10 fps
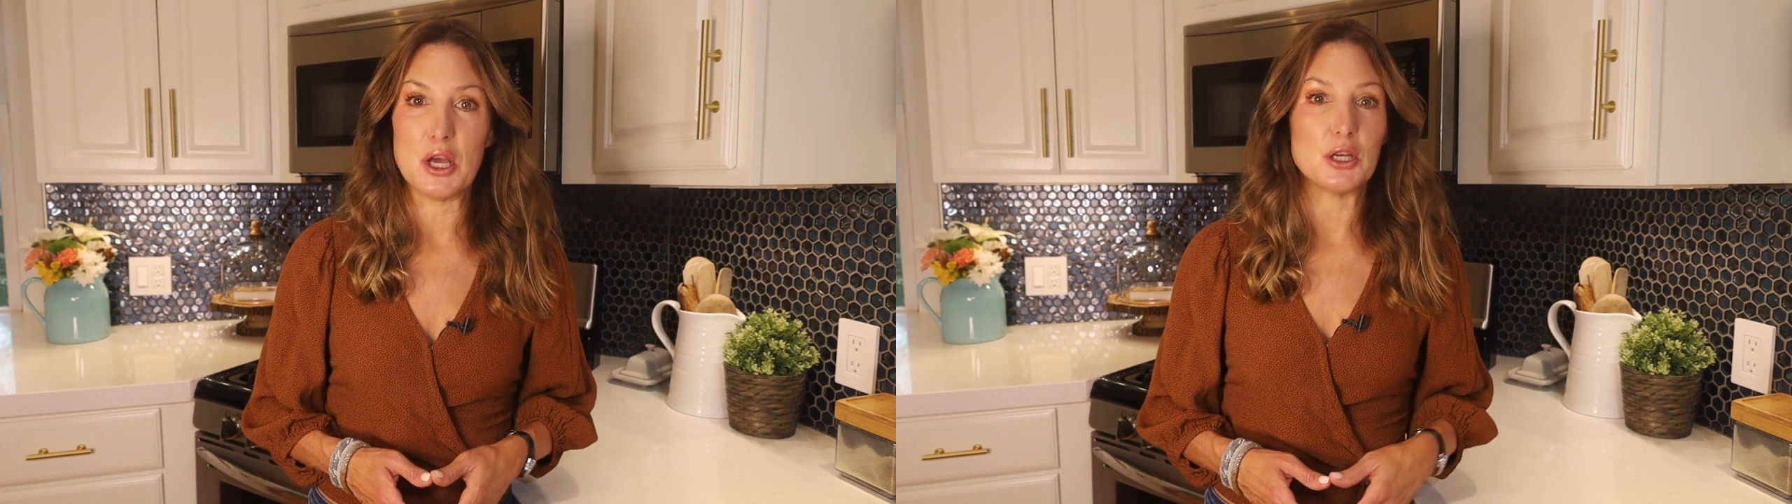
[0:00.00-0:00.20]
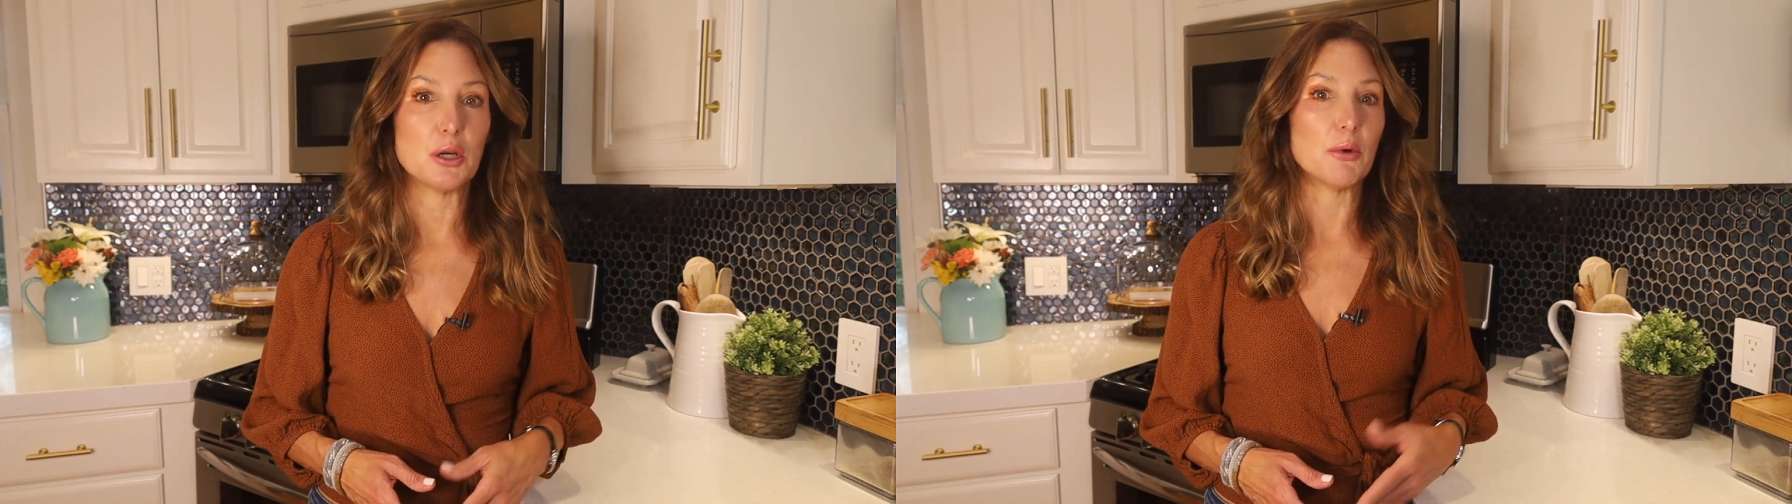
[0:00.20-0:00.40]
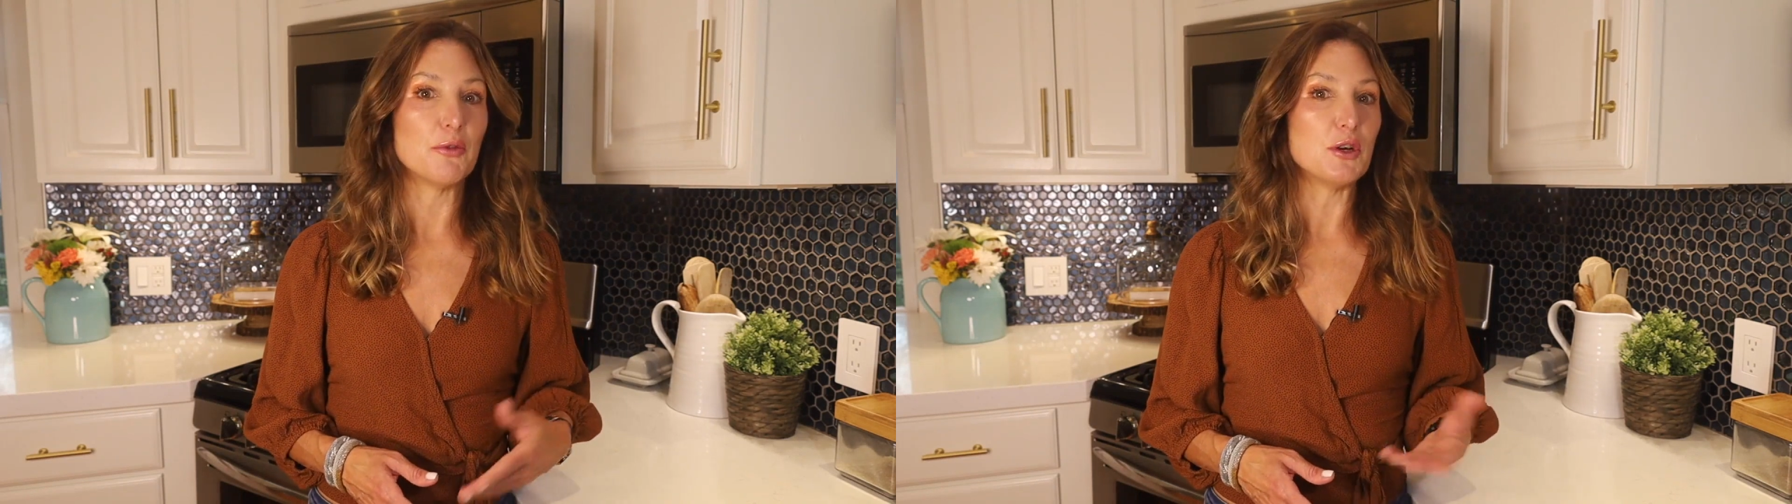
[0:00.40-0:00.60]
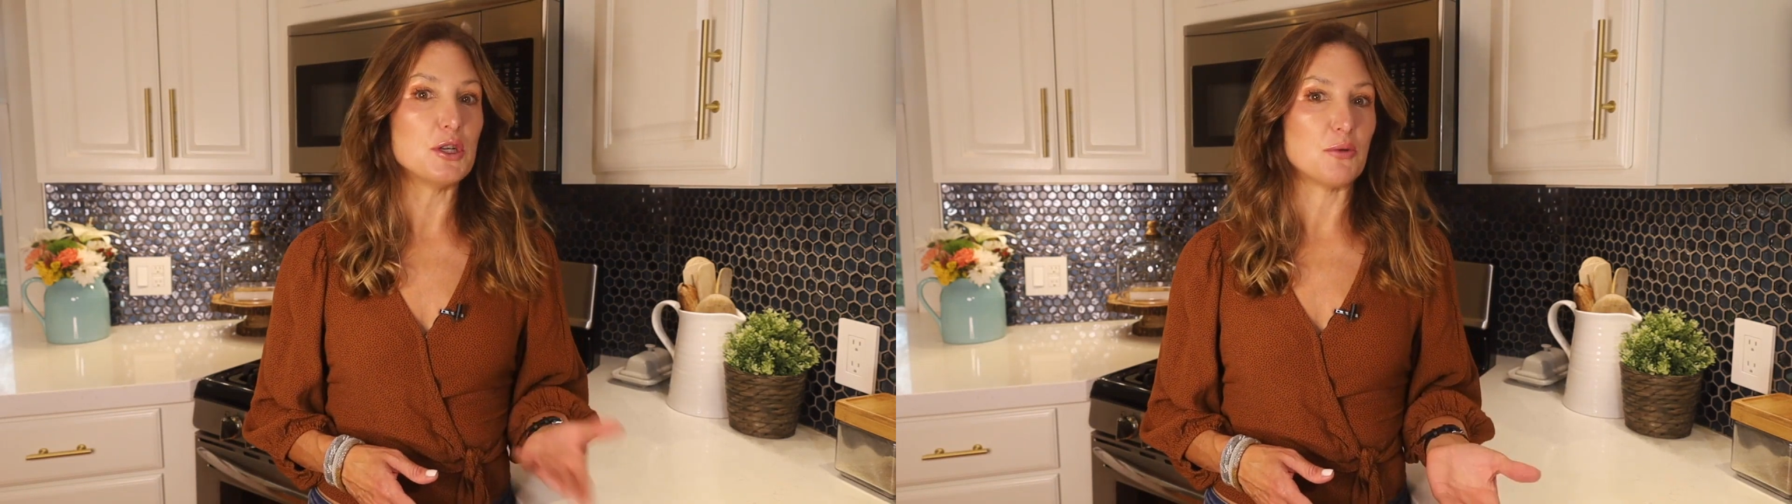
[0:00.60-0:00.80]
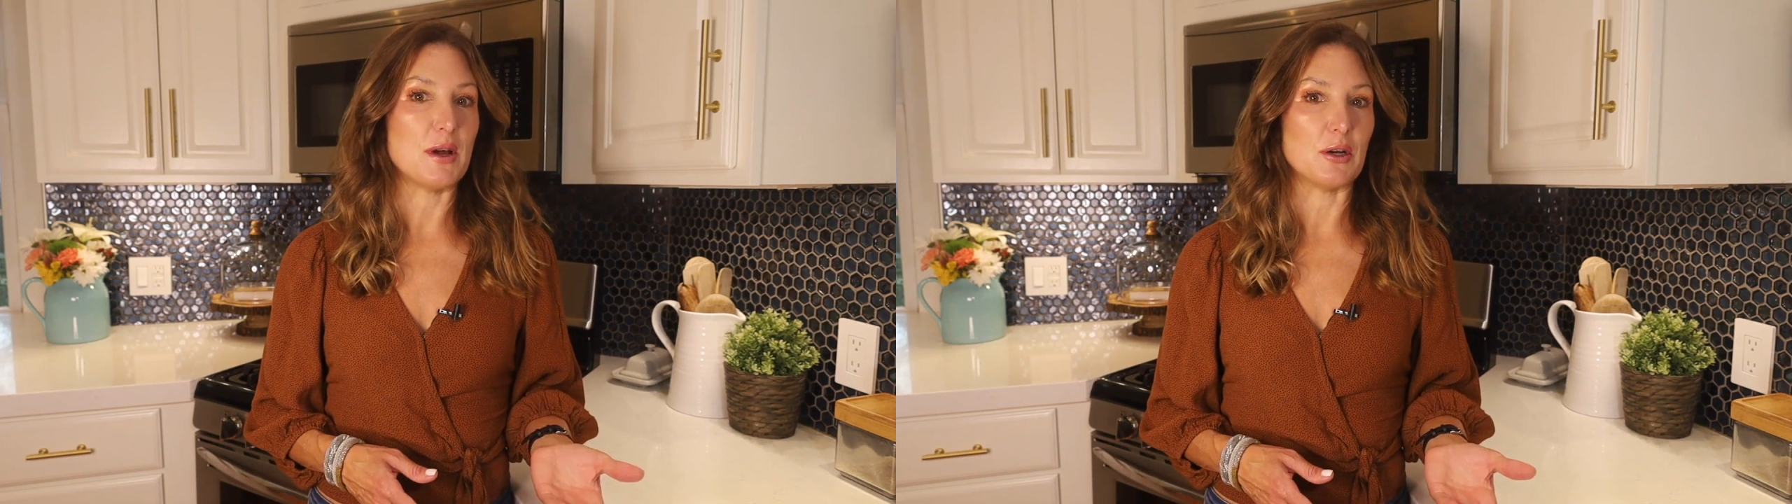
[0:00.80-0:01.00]
Your
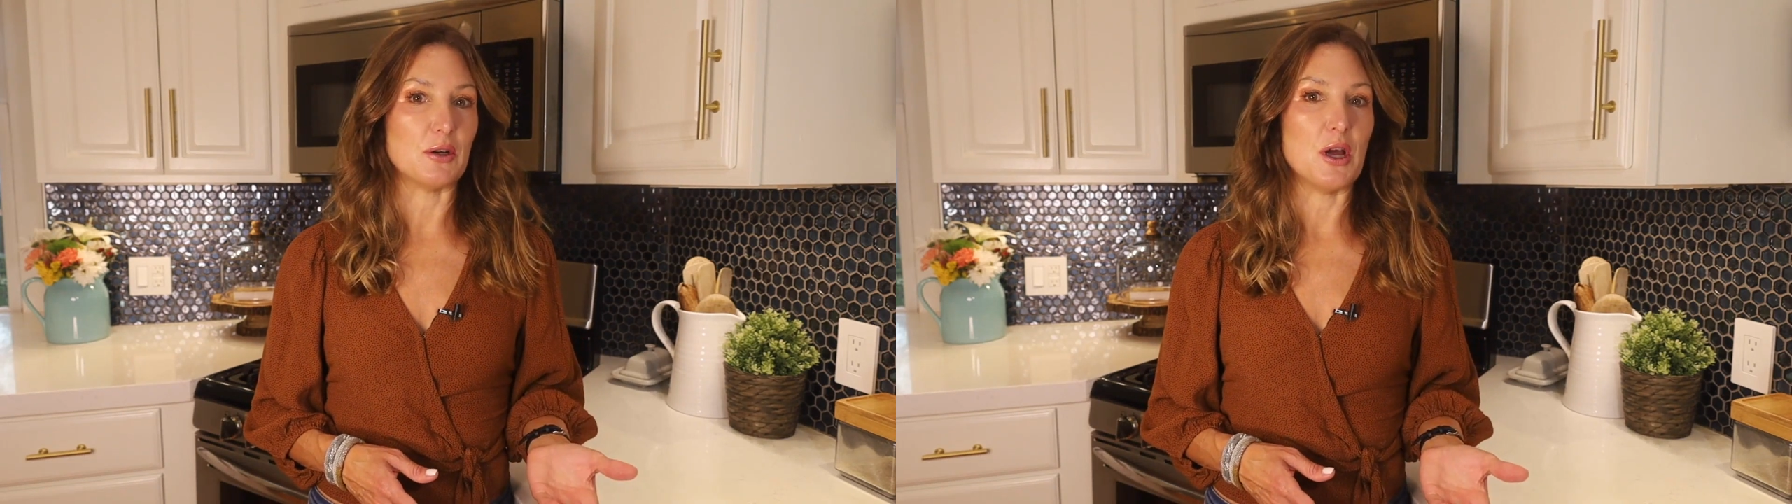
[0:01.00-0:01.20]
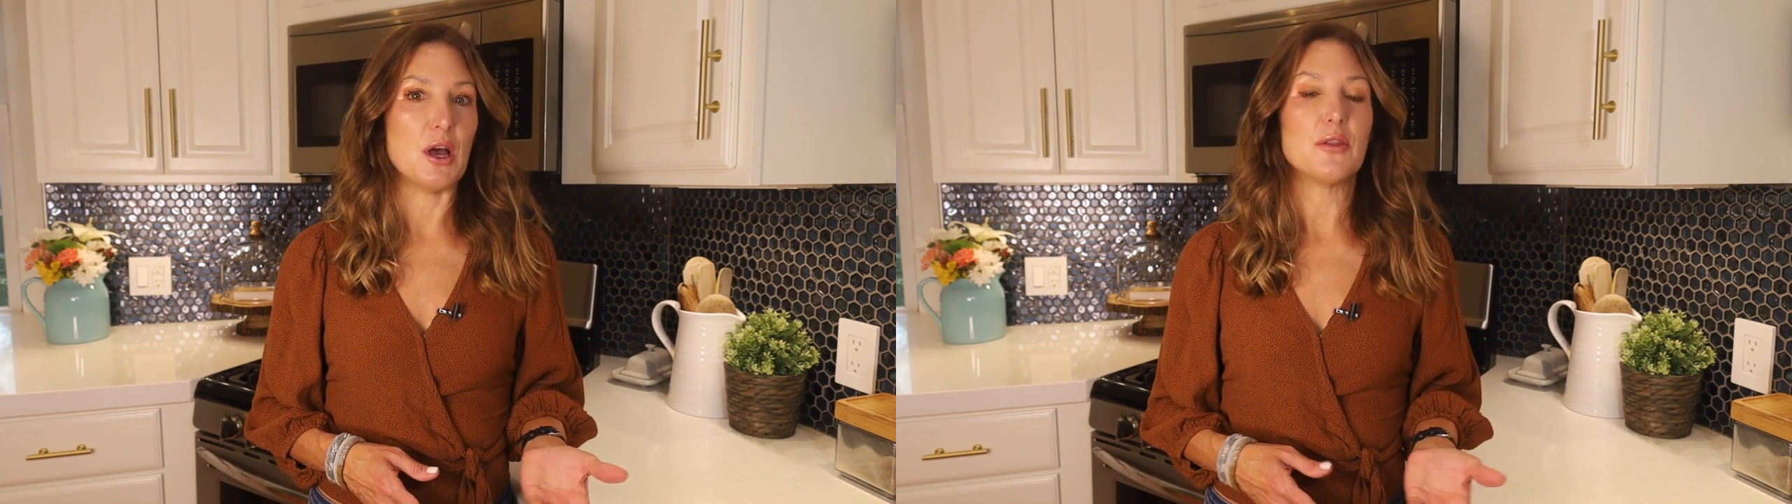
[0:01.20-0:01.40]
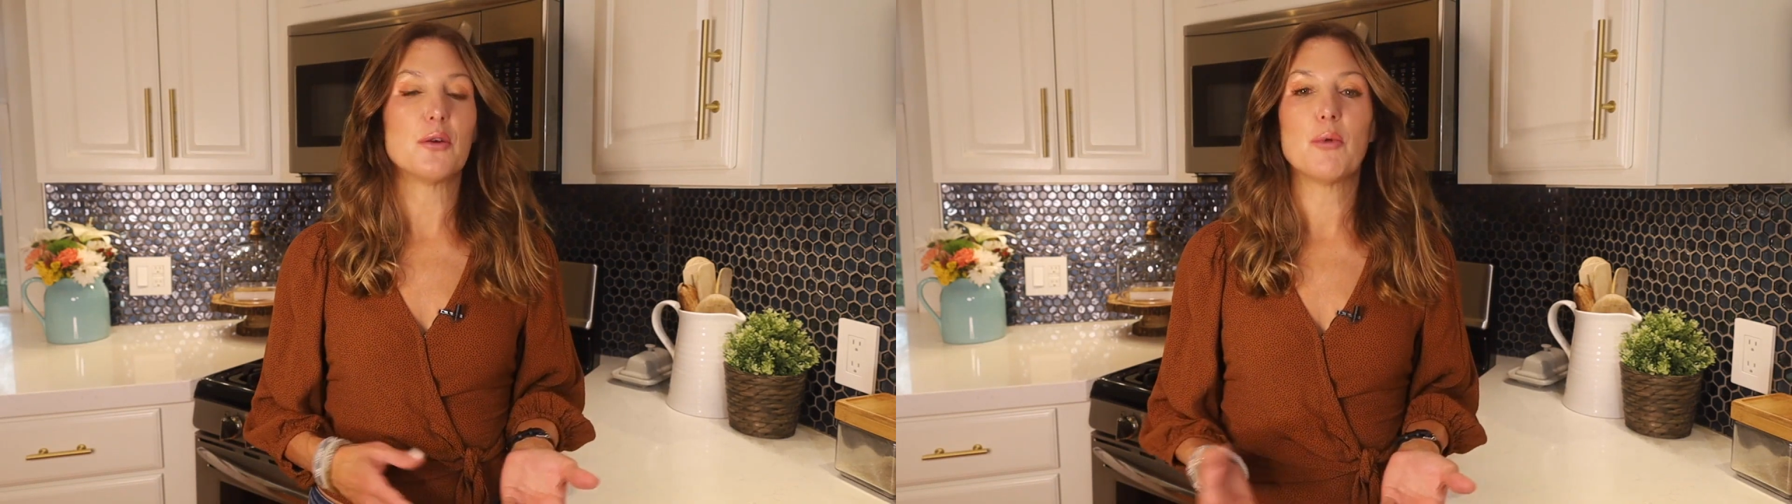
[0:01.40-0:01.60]
refrigerator, the